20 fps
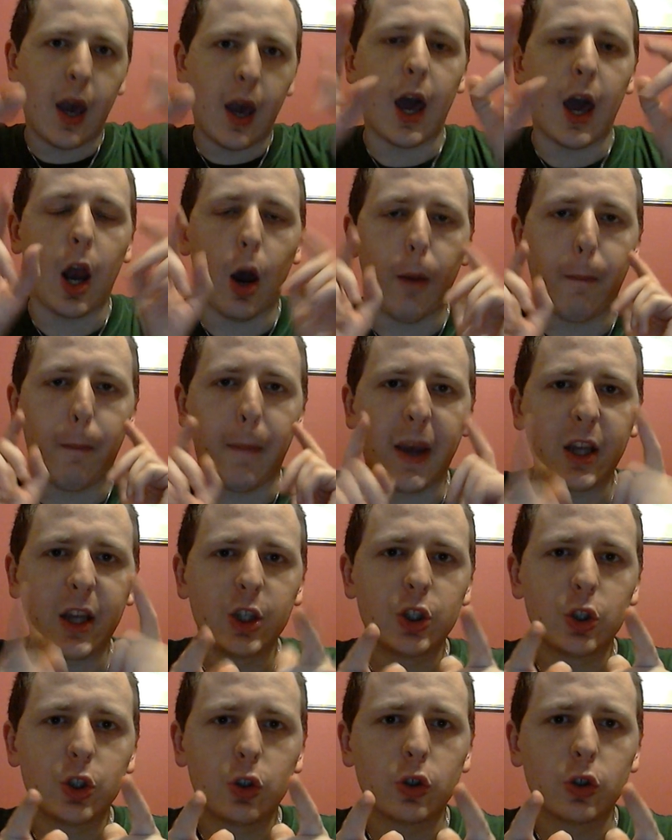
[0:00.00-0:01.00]
and I'll make
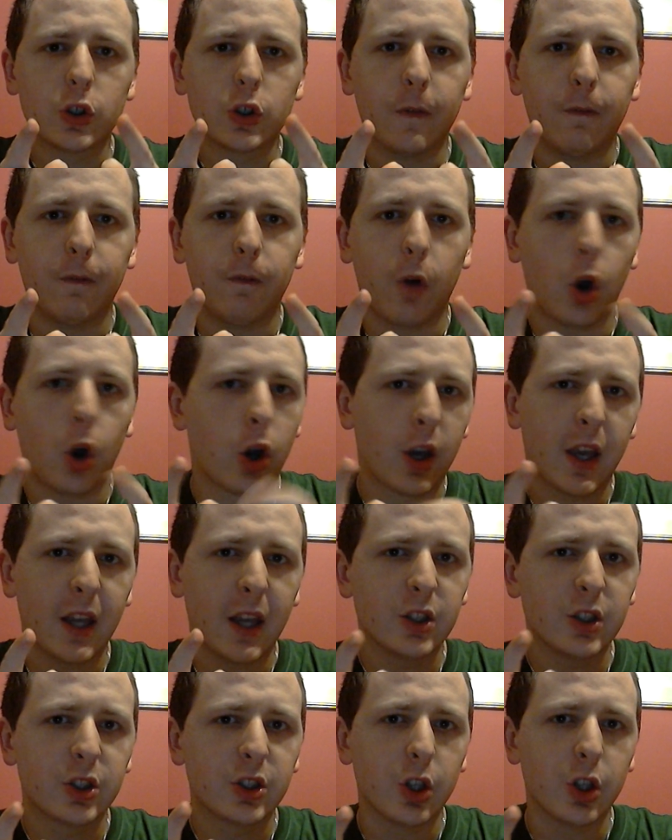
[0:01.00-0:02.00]
sure to vlog
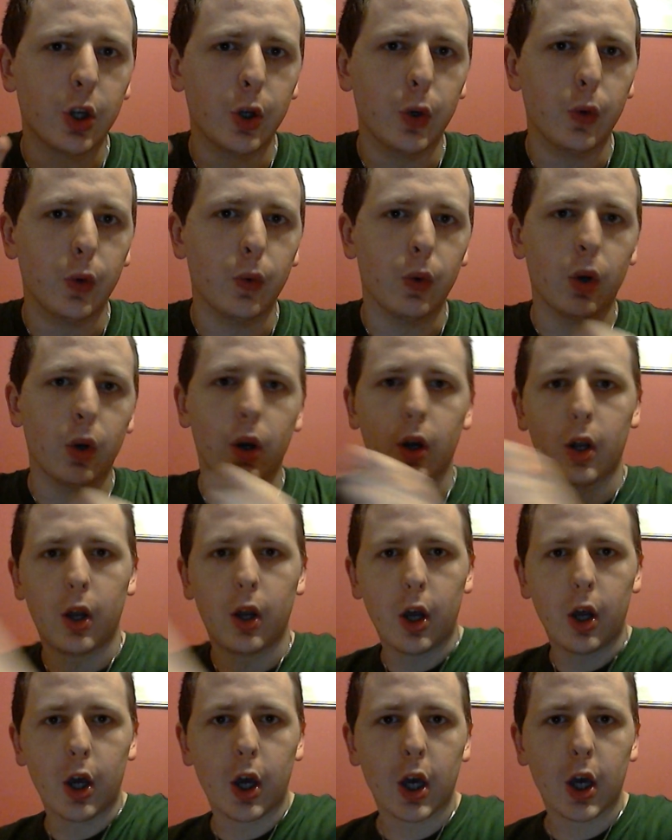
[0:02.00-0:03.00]
again soon.
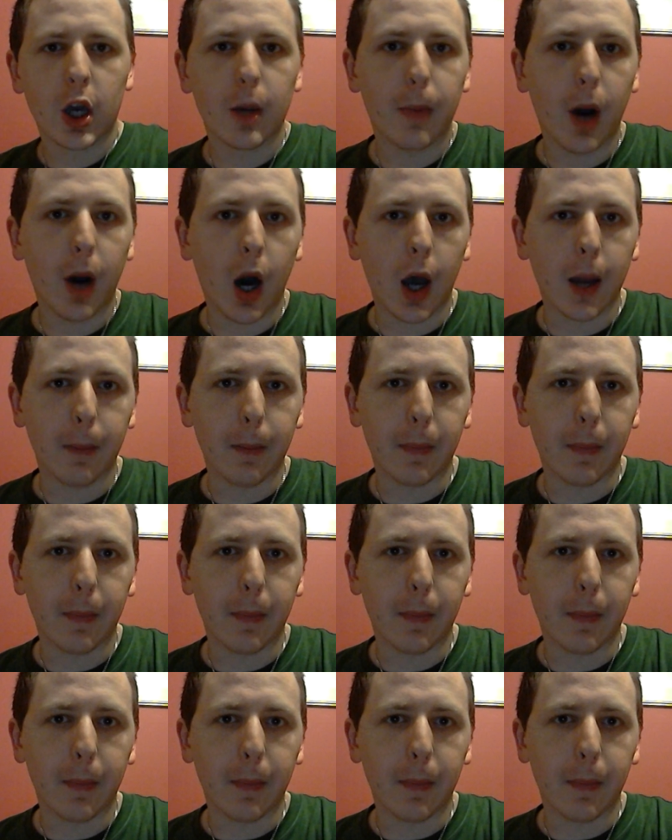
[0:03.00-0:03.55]
Goodbye,